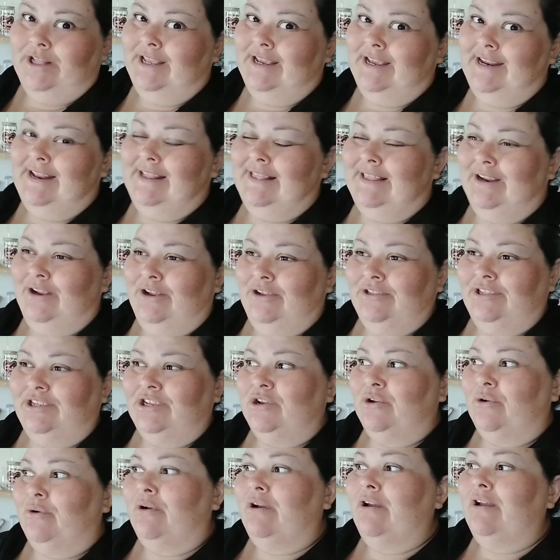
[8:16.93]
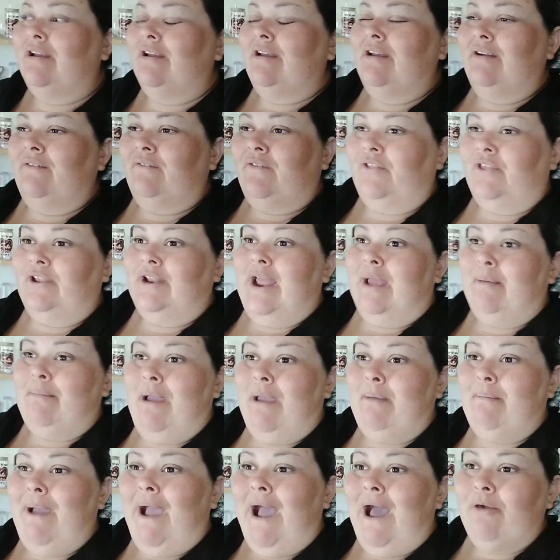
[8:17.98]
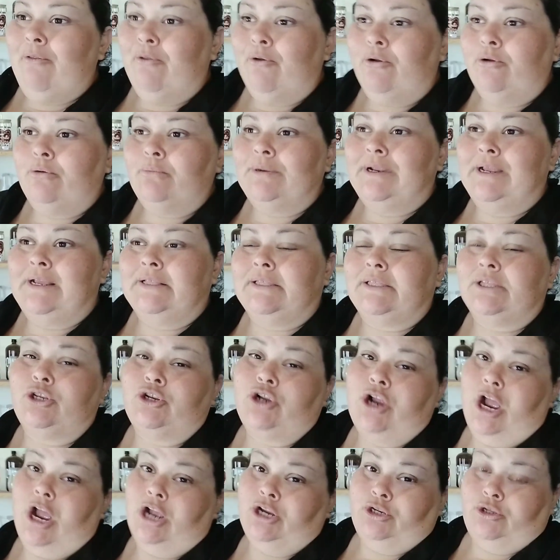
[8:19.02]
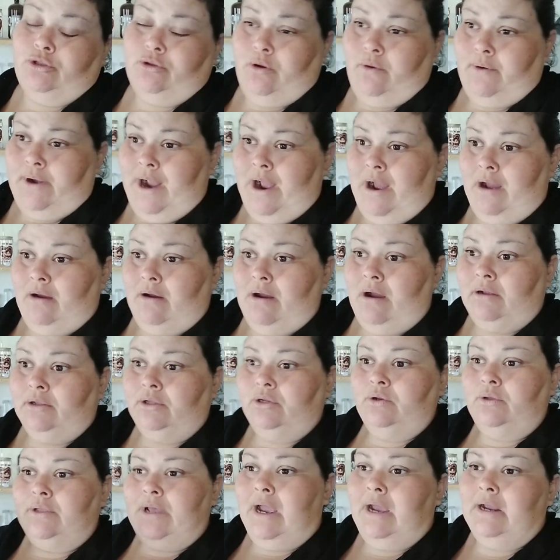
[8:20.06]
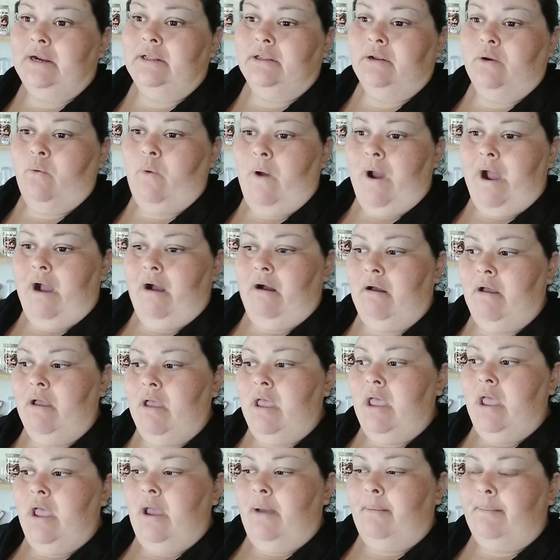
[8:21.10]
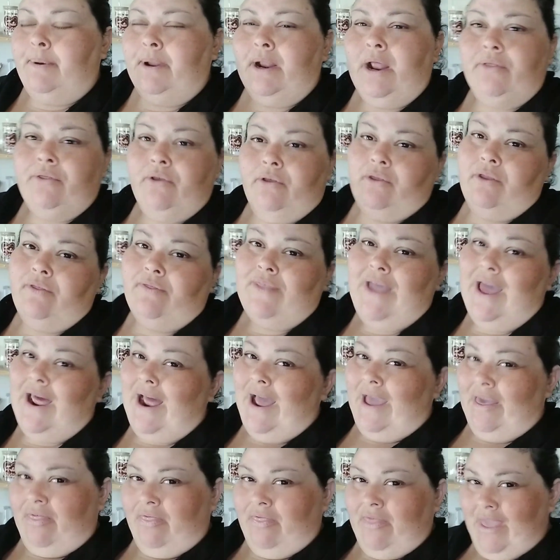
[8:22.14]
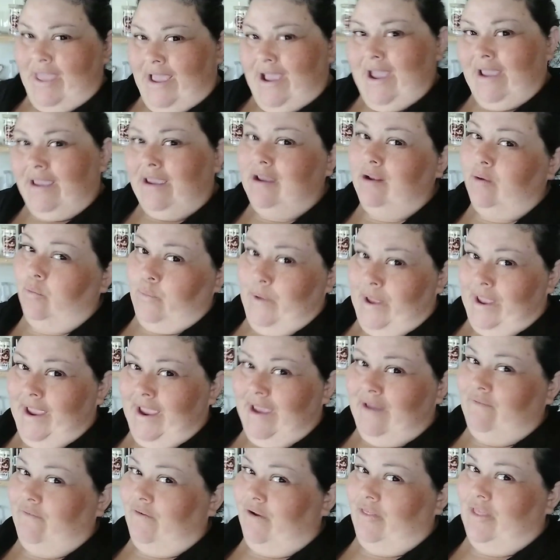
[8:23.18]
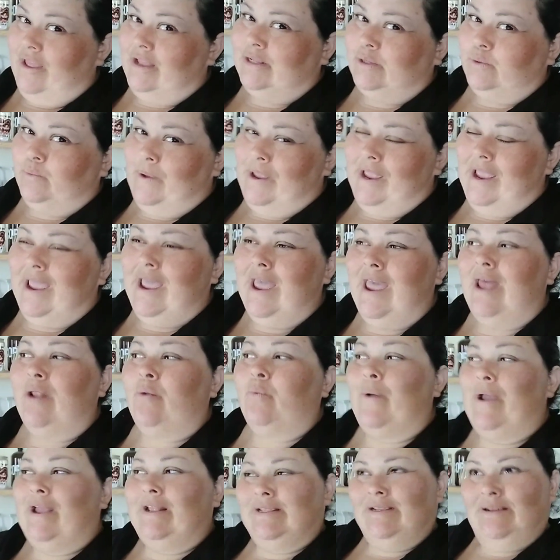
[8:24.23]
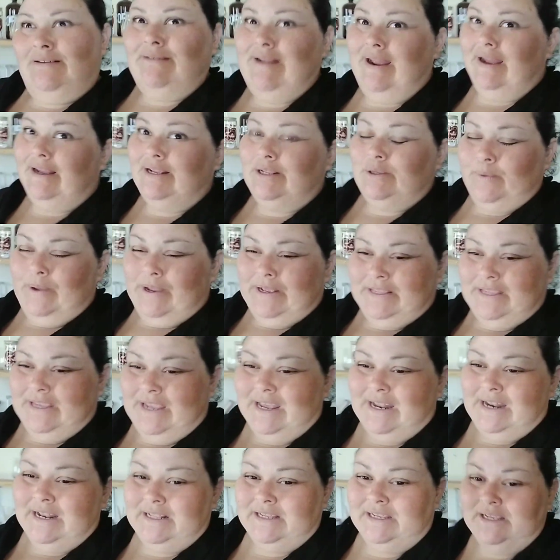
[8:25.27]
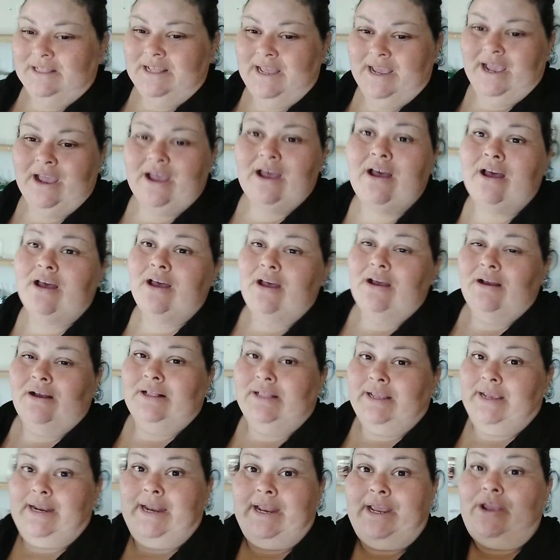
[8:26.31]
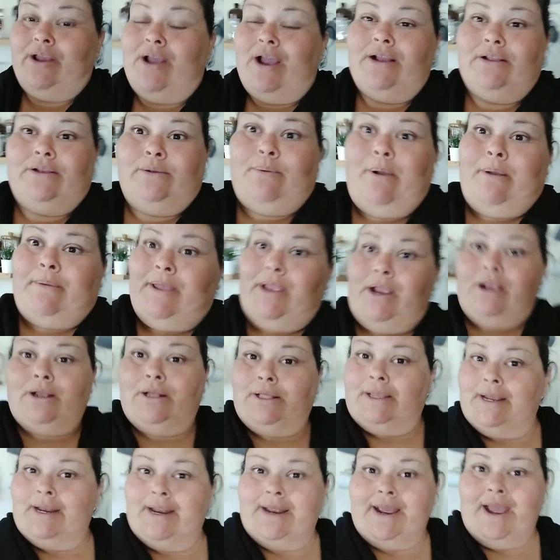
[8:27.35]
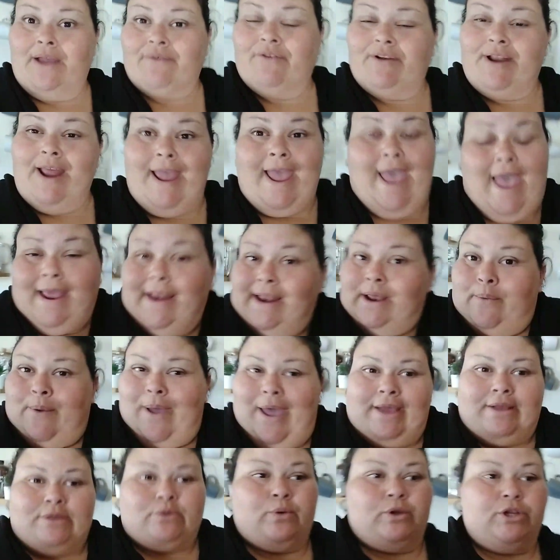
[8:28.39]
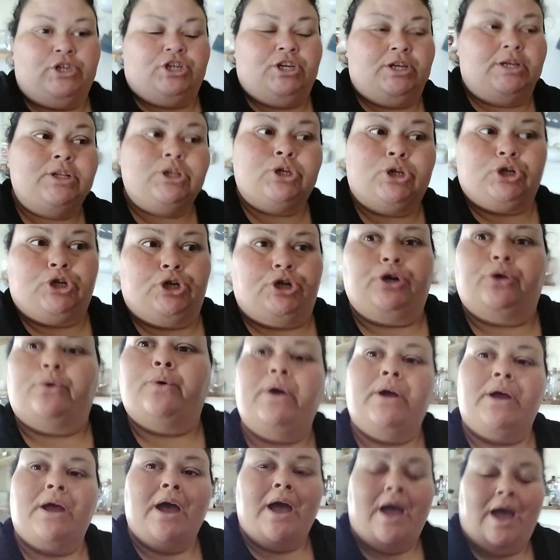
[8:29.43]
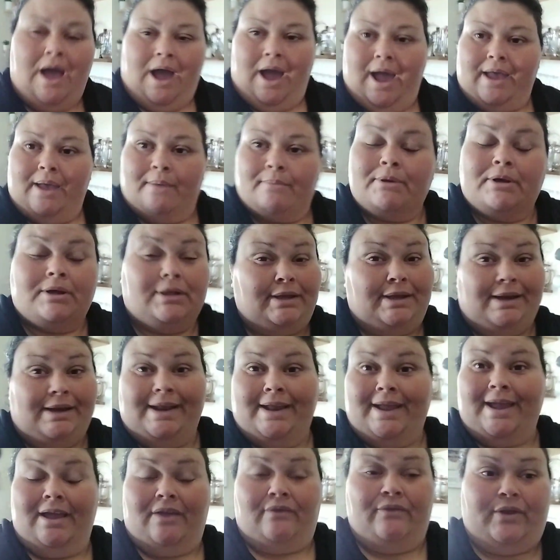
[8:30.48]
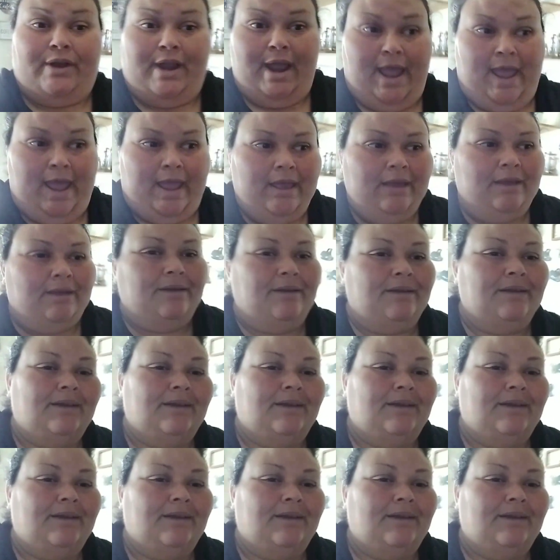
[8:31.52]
cleaning that I'll do for the day. My bathroom needs the trash thrown out. I'll do that in a little while. But other than that, I think I can wing it for this week and wait till next week to get into like cleaning. You guys are probably you're cleaning every day anyway, which is true. I am cleaning every day.